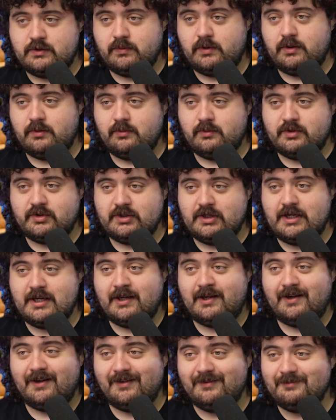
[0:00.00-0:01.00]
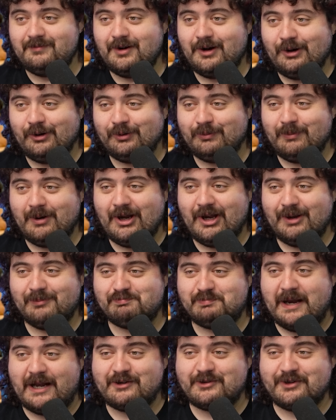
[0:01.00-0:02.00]
what you'll see on my
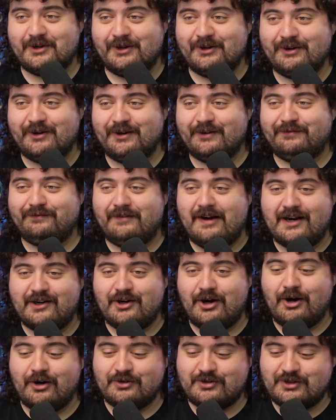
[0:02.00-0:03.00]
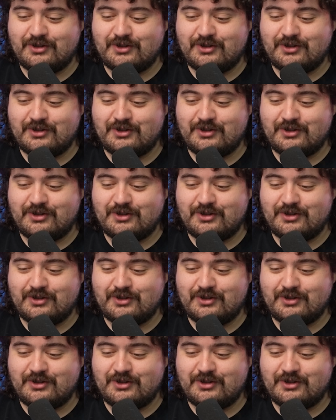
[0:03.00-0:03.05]
Bachelor of Fine Arts